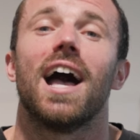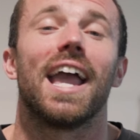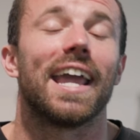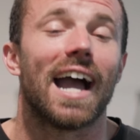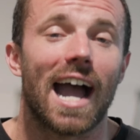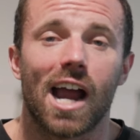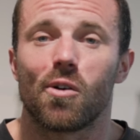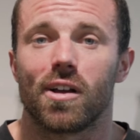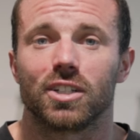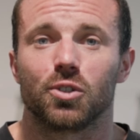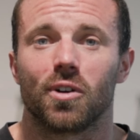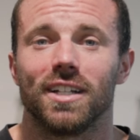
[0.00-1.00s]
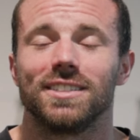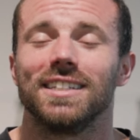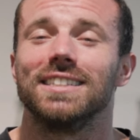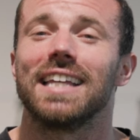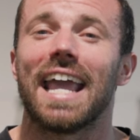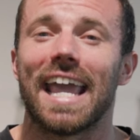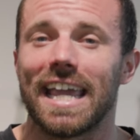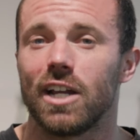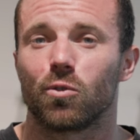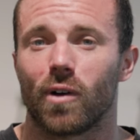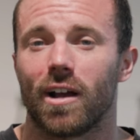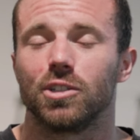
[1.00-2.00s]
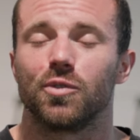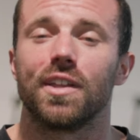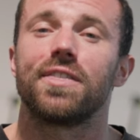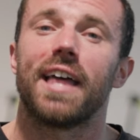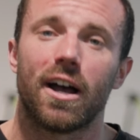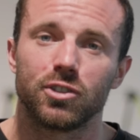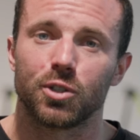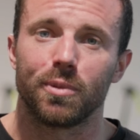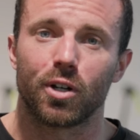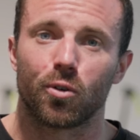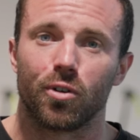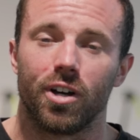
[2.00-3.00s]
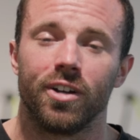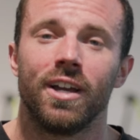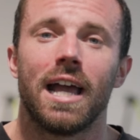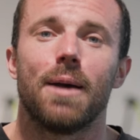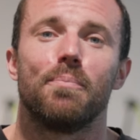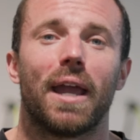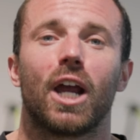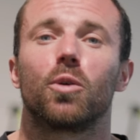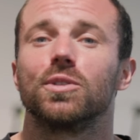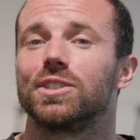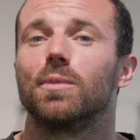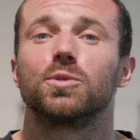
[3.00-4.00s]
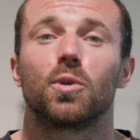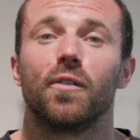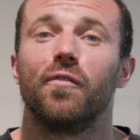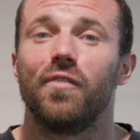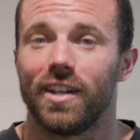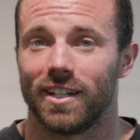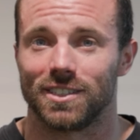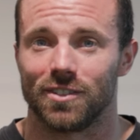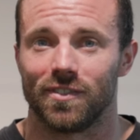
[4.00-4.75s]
A Hyrox race is 8 rounds of a 1,000-meter run paired with some sort of fitness